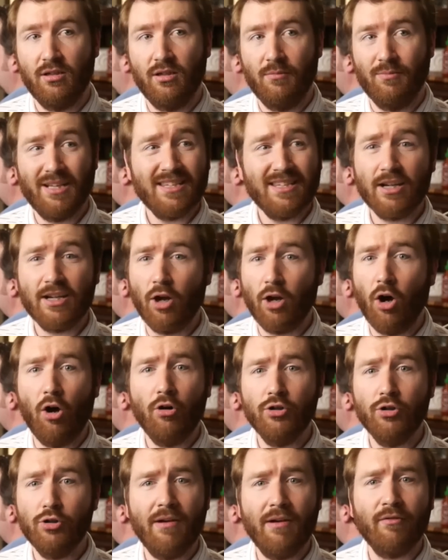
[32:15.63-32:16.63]
But that's like
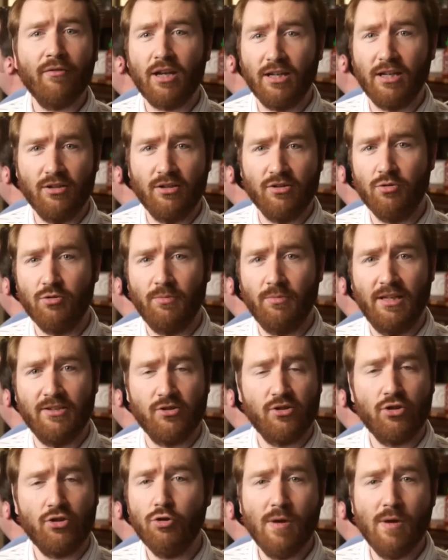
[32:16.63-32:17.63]
all you ever get in a zoom lens
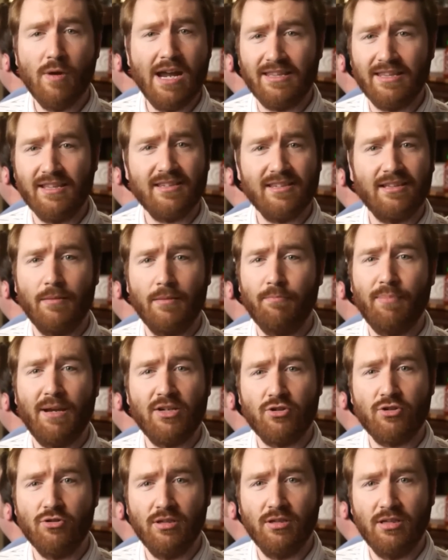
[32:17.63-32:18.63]
is 2.8. That's like the
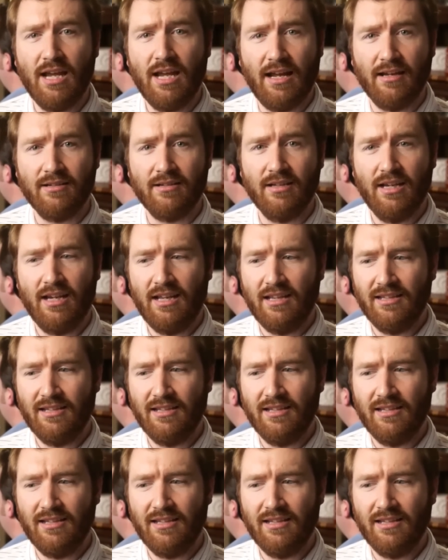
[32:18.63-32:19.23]
best you can get.